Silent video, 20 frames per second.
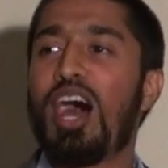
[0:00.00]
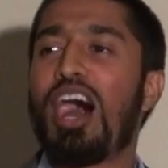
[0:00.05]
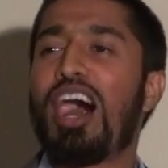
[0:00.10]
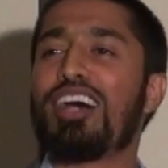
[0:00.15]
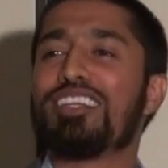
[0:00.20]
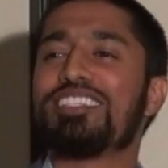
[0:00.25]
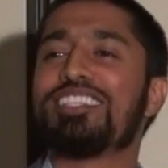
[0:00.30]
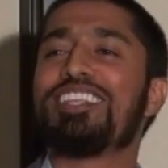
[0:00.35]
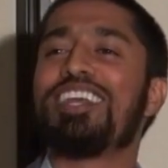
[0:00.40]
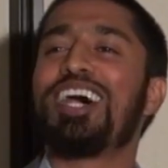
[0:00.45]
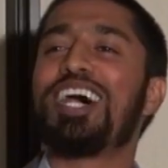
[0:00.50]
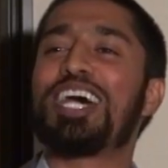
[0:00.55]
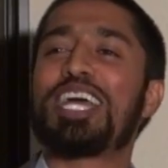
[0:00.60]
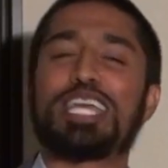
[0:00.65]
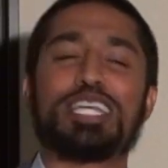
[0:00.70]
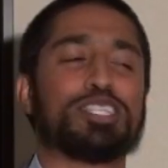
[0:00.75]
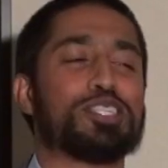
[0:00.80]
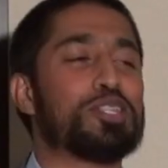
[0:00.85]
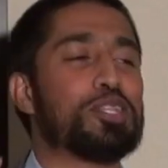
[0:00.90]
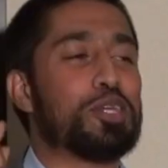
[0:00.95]
Allah
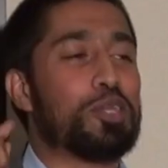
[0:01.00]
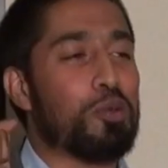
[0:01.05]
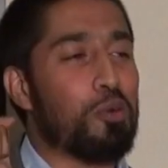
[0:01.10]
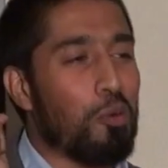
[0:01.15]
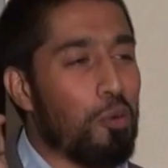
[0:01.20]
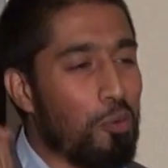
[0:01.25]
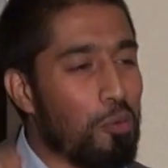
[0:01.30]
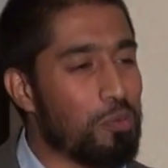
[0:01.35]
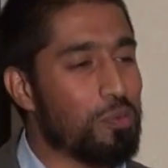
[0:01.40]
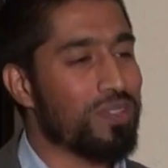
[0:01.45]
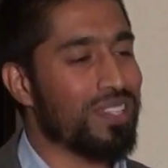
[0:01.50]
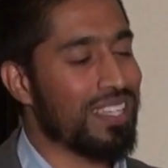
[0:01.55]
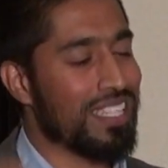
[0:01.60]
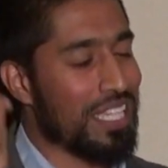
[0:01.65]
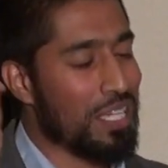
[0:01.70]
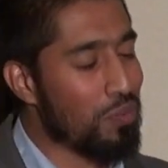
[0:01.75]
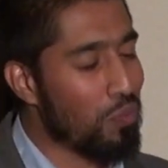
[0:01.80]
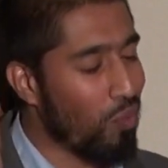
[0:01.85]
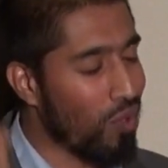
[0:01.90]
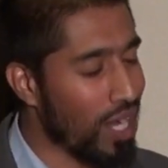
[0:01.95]
is the
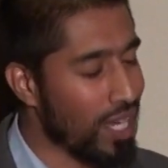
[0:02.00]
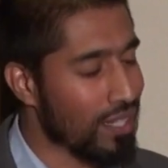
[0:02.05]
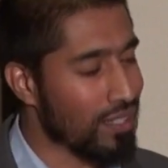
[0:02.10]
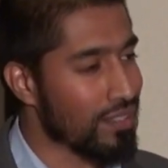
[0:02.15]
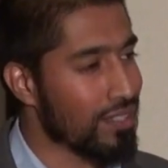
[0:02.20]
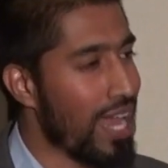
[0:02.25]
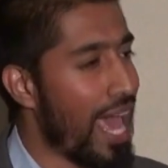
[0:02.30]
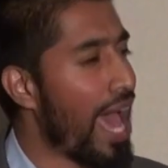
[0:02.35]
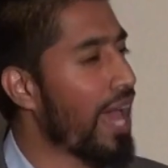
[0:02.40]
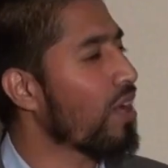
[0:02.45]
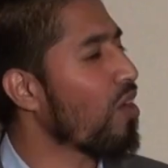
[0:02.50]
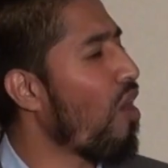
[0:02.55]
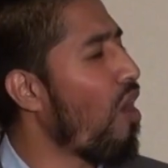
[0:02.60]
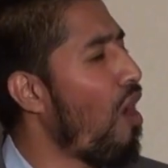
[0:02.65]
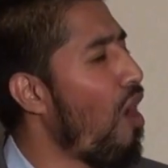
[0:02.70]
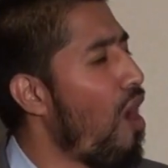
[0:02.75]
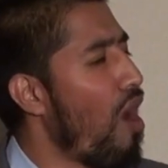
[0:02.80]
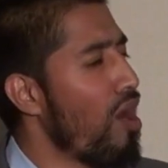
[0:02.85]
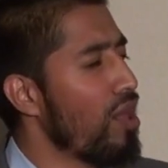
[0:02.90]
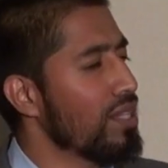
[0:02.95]
only one at
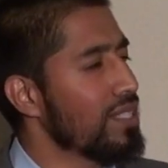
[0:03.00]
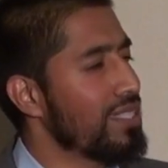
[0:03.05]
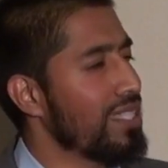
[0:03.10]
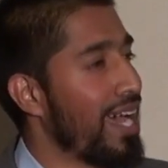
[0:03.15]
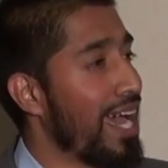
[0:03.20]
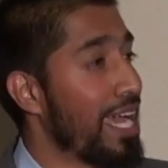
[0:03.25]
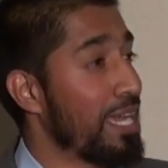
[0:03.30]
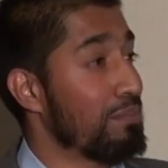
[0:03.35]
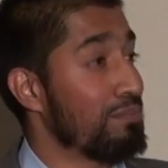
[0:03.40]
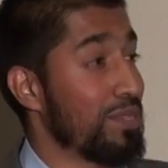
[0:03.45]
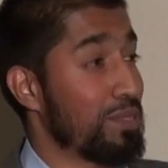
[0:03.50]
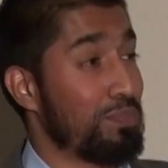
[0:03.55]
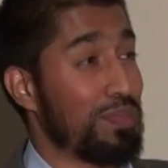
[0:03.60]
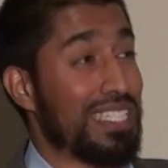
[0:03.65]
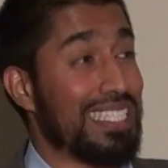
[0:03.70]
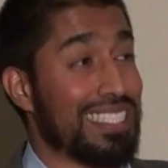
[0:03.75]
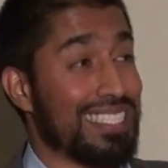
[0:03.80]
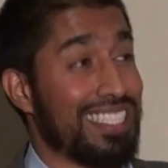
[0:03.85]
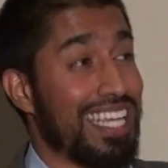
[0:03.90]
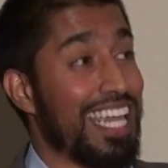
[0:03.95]
all times.
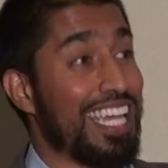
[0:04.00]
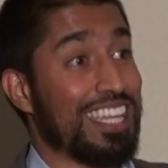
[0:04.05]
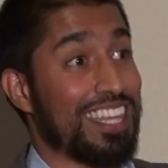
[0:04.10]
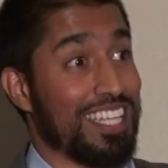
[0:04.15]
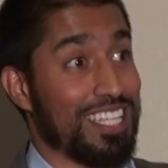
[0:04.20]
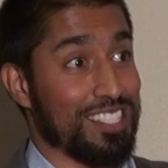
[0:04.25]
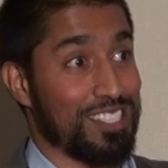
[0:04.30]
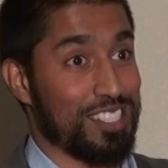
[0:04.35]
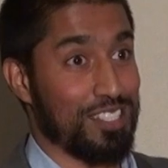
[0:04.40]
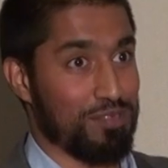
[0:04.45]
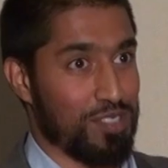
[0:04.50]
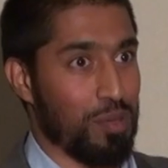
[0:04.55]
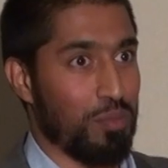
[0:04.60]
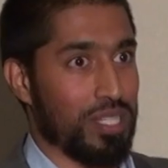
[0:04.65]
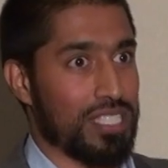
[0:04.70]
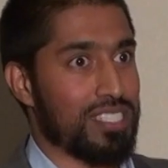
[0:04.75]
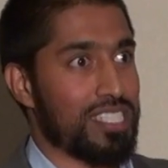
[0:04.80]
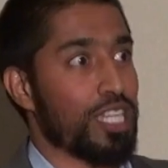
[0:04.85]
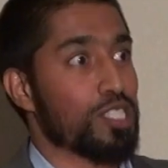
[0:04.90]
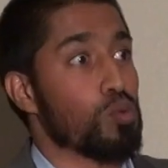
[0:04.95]
Please take this. If
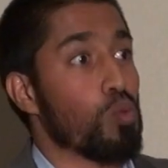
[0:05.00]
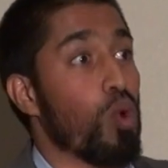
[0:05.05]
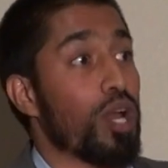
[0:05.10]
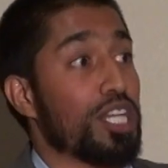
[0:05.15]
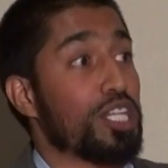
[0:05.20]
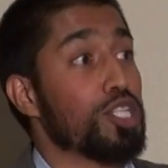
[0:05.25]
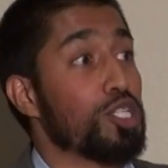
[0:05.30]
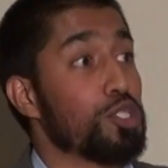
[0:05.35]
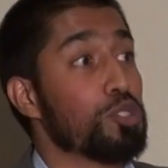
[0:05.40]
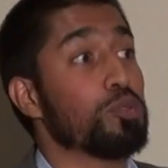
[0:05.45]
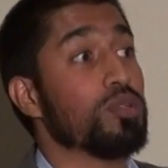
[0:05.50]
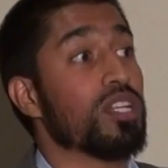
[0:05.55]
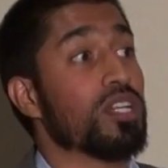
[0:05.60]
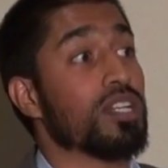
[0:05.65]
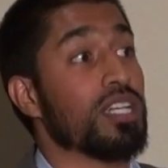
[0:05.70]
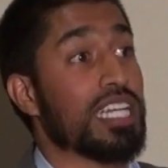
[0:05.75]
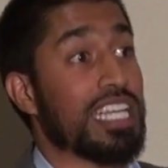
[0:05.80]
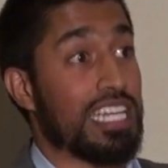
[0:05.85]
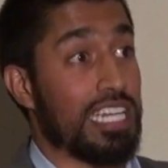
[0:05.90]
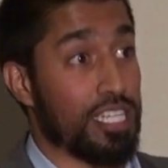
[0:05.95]
someone says, What did you
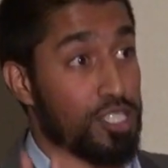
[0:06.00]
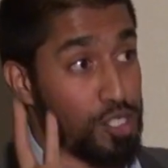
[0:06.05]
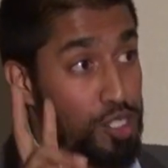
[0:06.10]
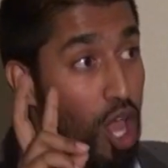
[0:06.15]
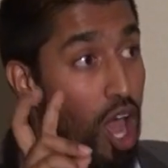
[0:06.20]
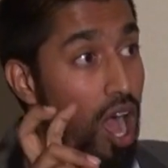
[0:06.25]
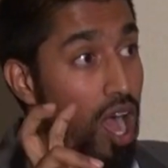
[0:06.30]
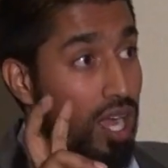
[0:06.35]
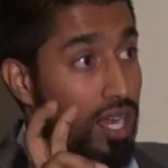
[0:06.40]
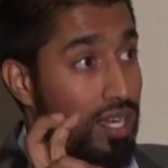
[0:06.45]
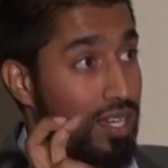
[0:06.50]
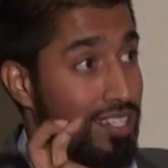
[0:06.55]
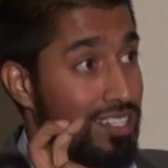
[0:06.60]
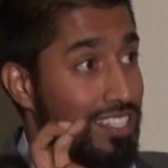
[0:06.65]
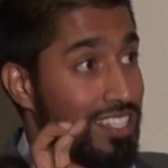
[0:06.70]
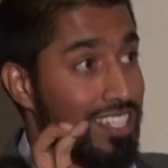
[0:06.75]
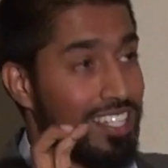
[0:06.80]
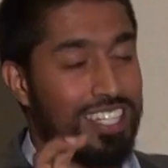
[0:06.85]
learn in his talk?